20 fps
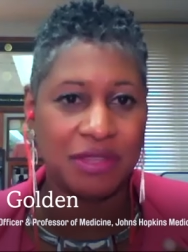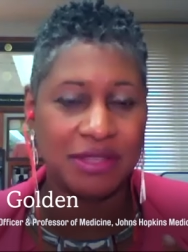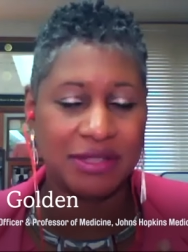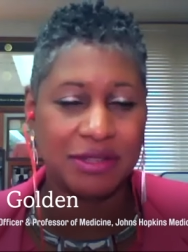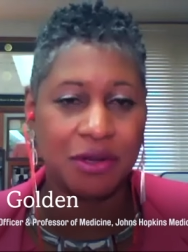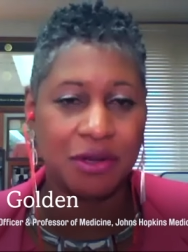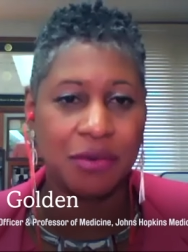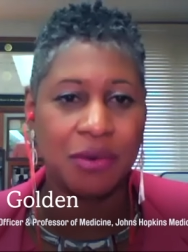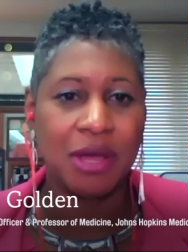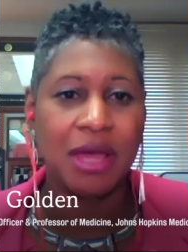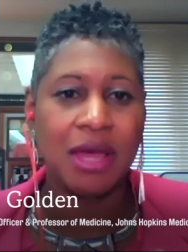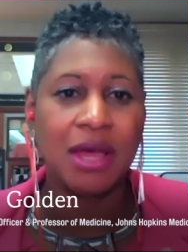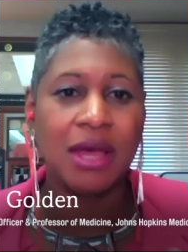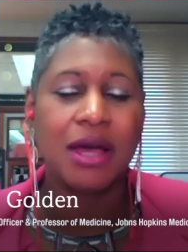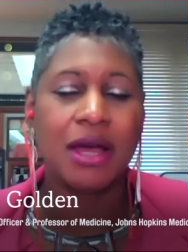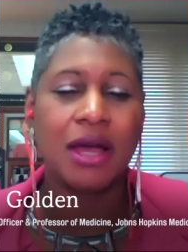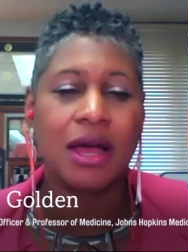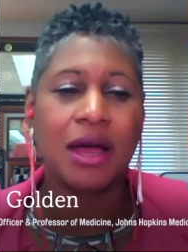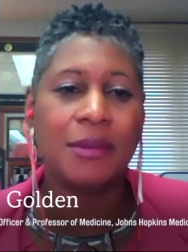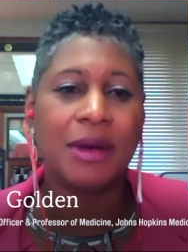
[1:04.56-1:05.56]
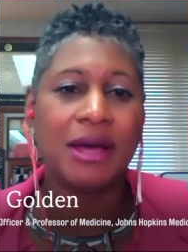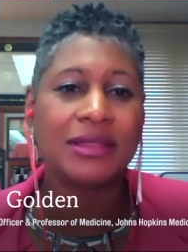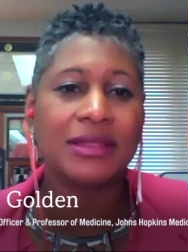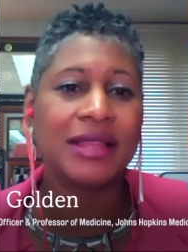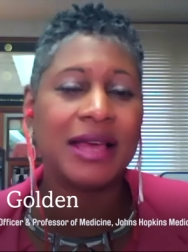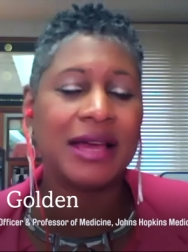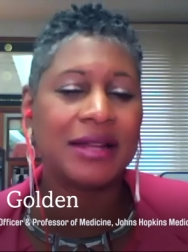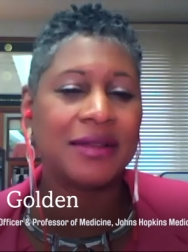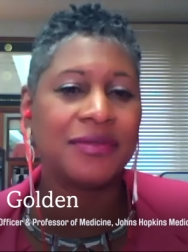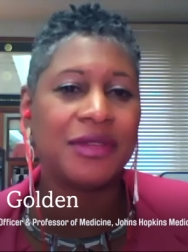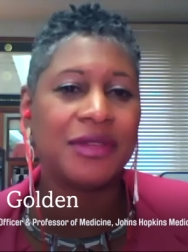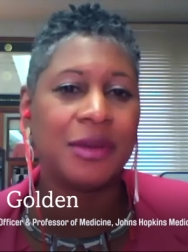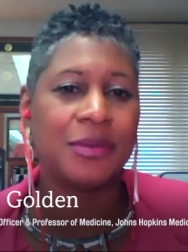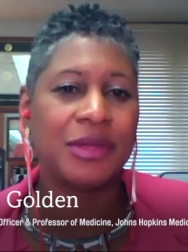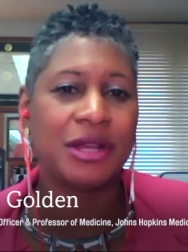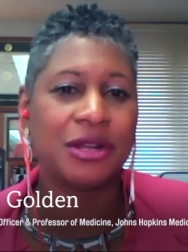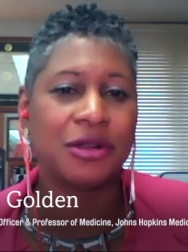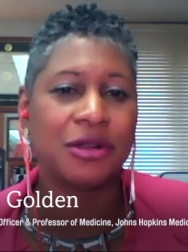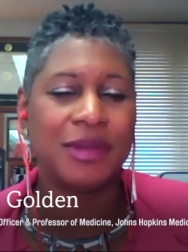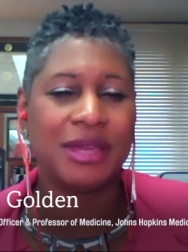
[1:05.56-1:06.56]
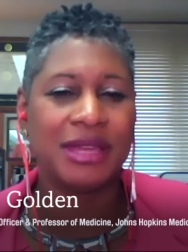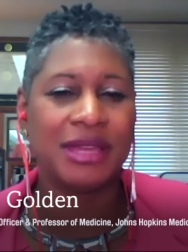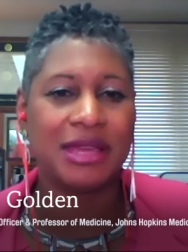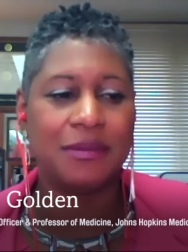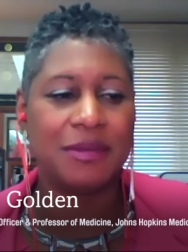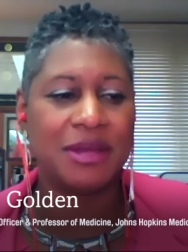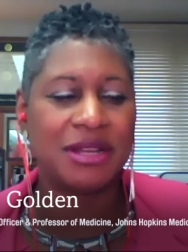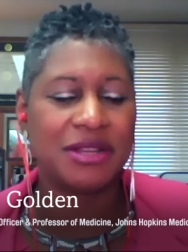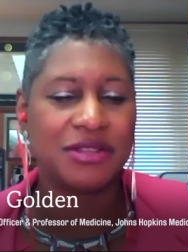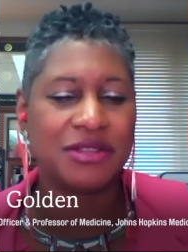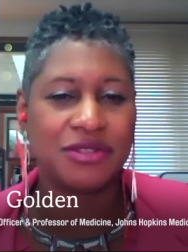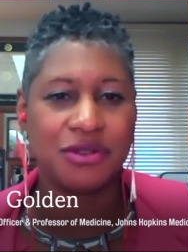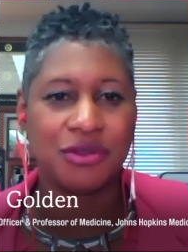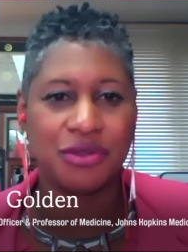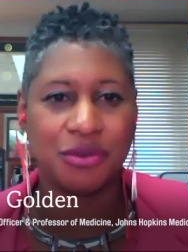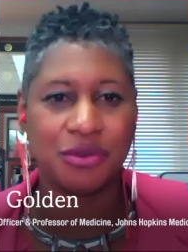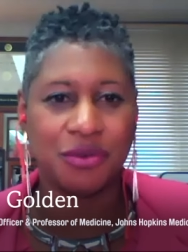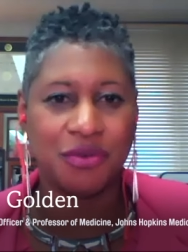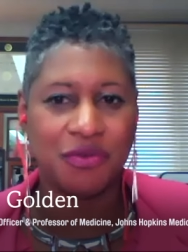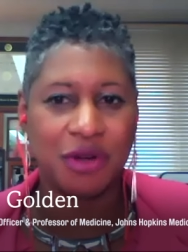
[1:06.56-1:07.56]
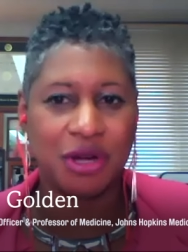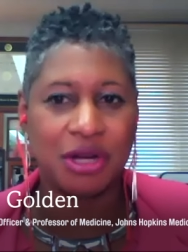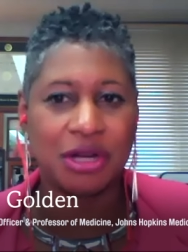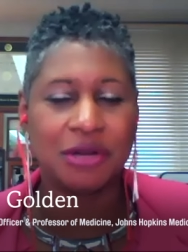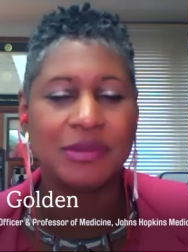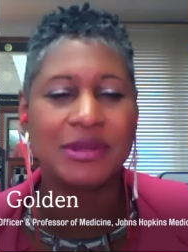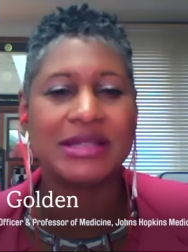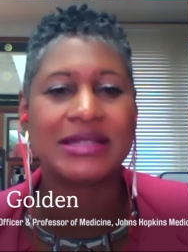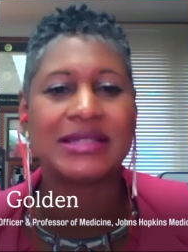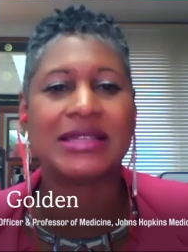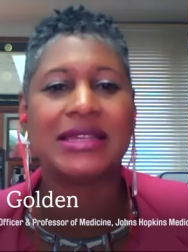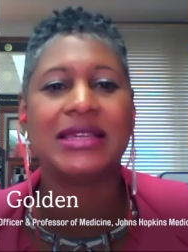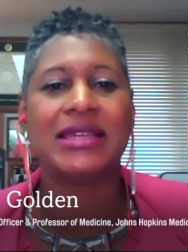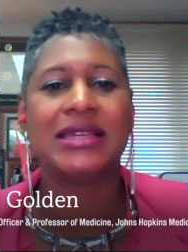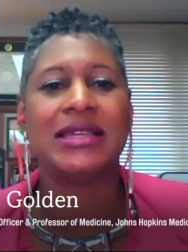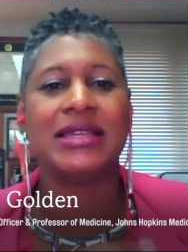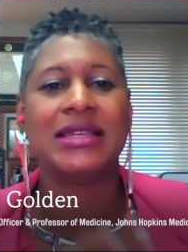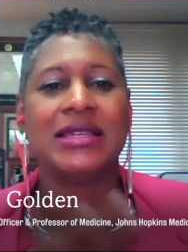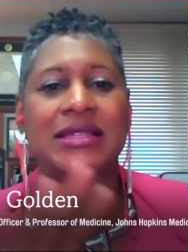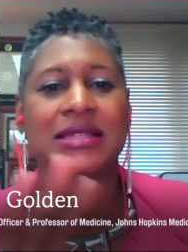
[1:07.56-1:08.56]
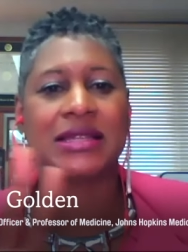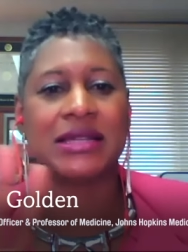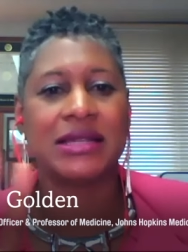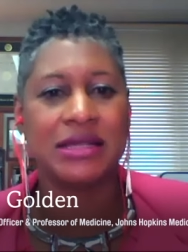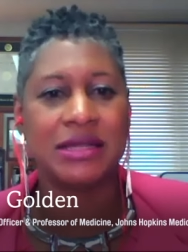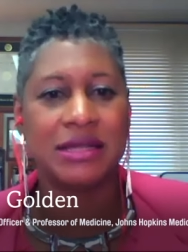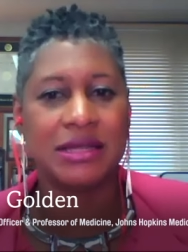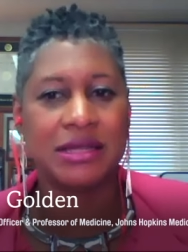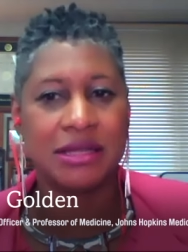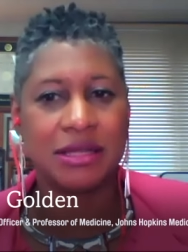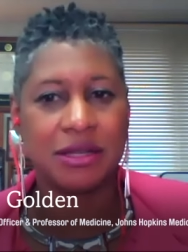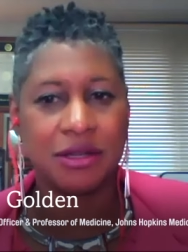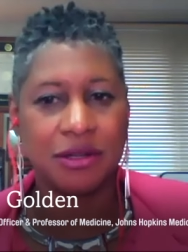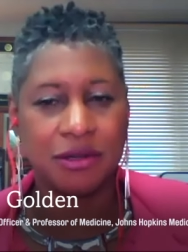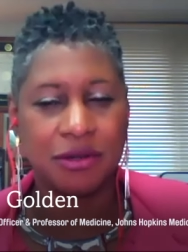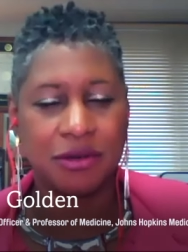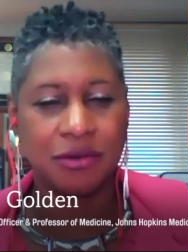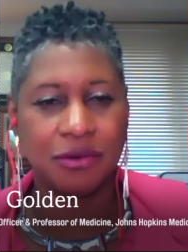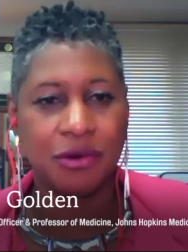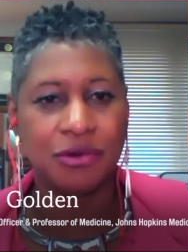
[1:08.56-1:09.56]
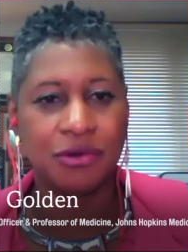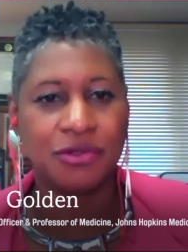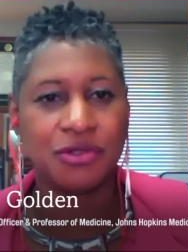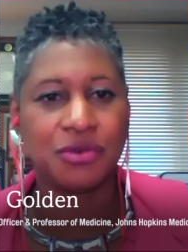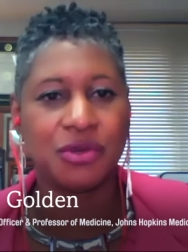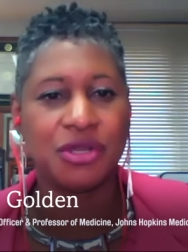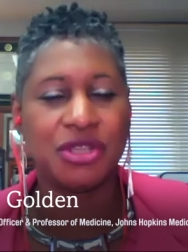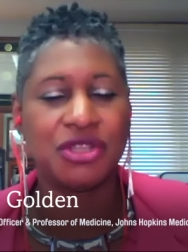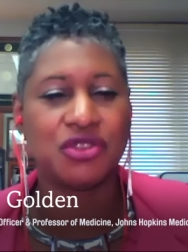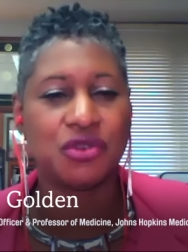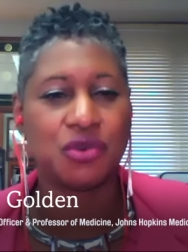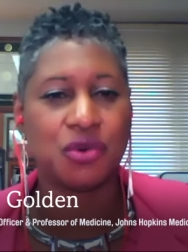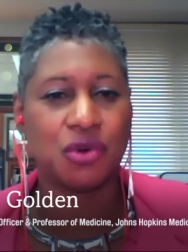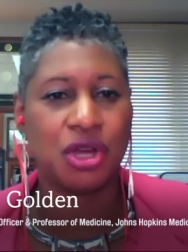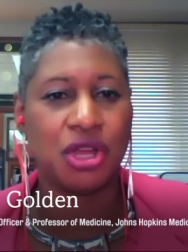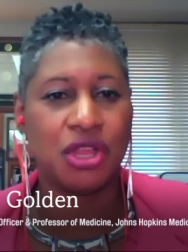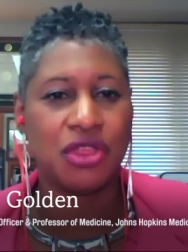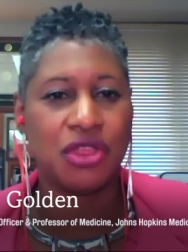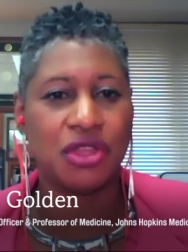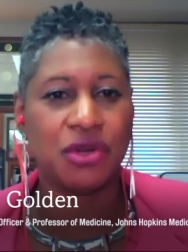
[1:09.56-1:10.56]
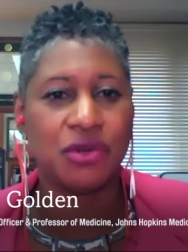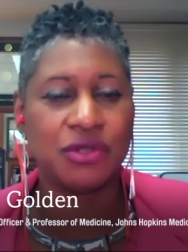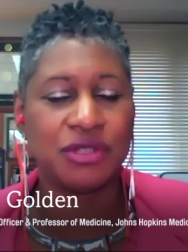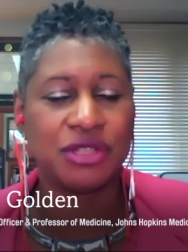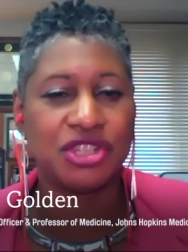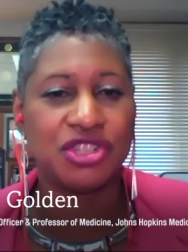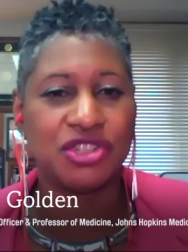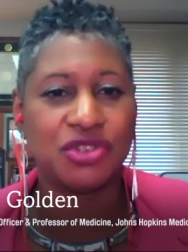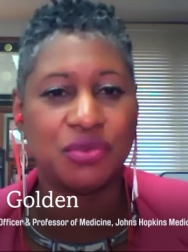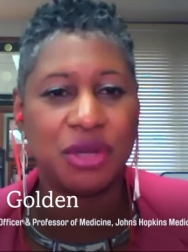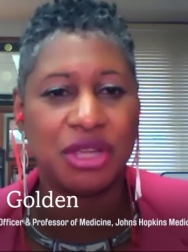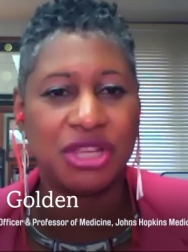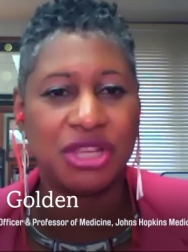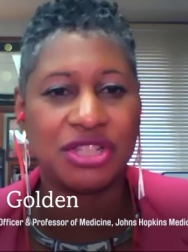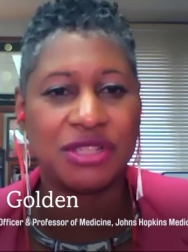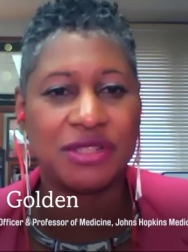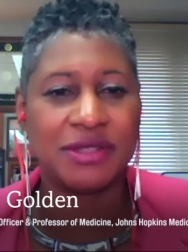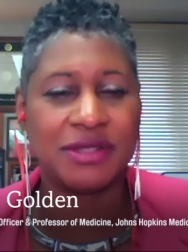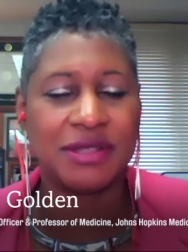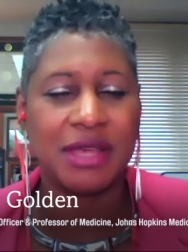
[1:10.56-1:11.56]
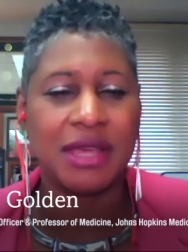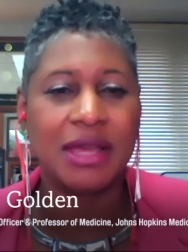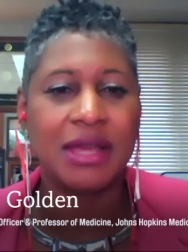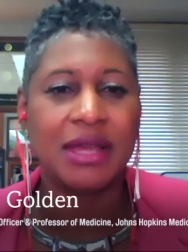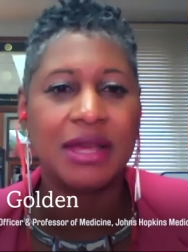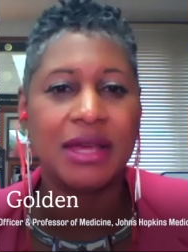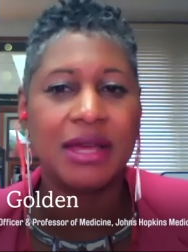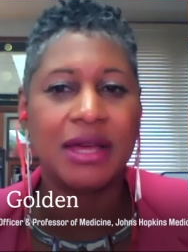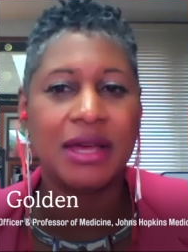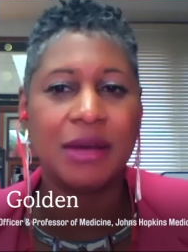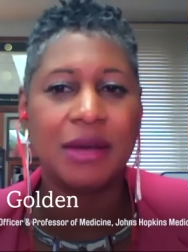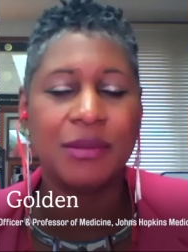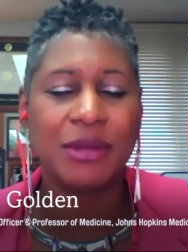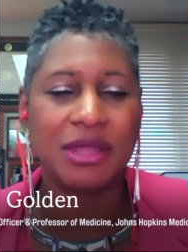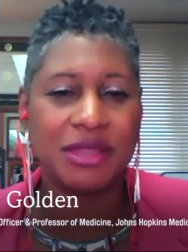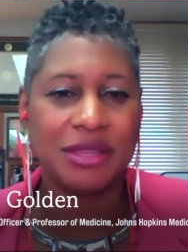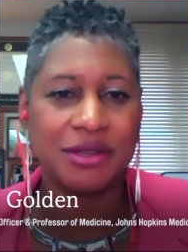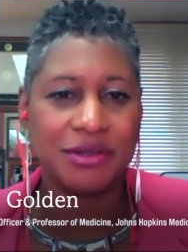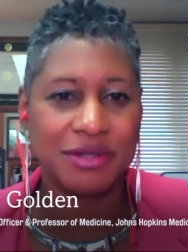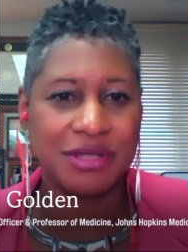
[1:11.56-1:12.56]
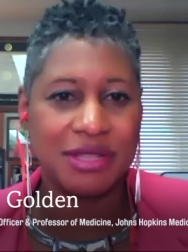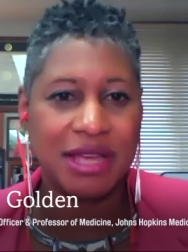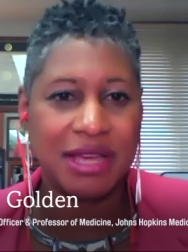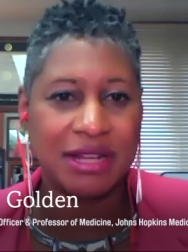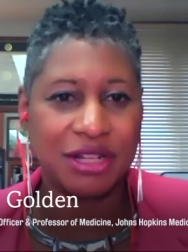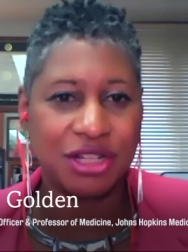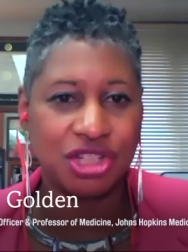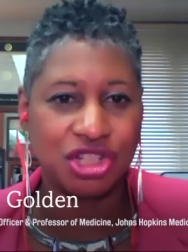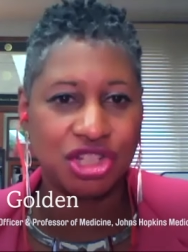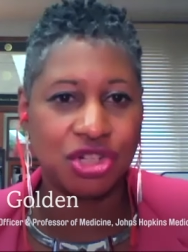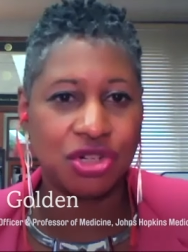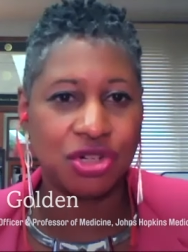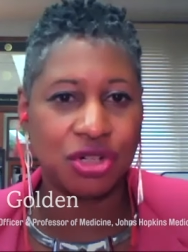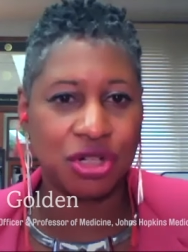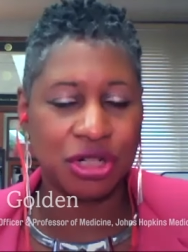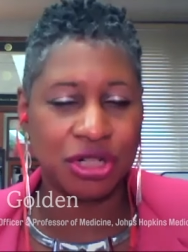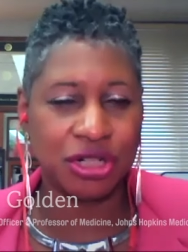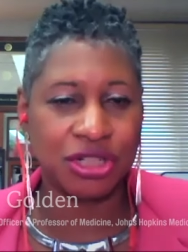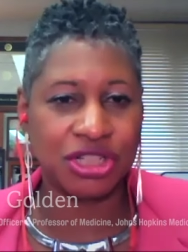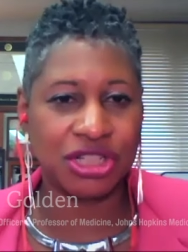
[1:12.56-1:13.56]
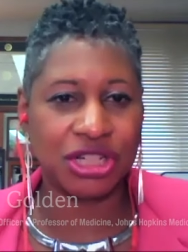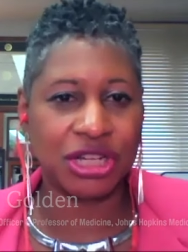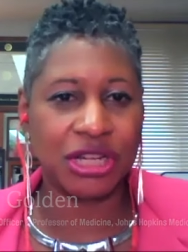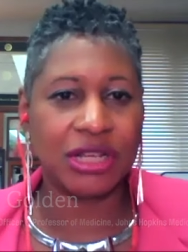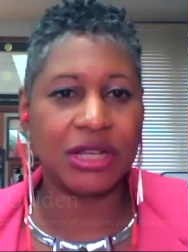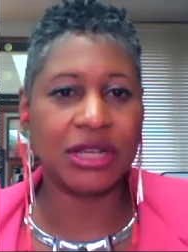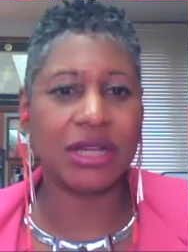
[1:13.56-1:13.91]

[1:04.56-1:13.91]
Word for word: And so, um, a lot of them that are being administered through pharmacies and the grocery store and those situations, um, there's not a charge.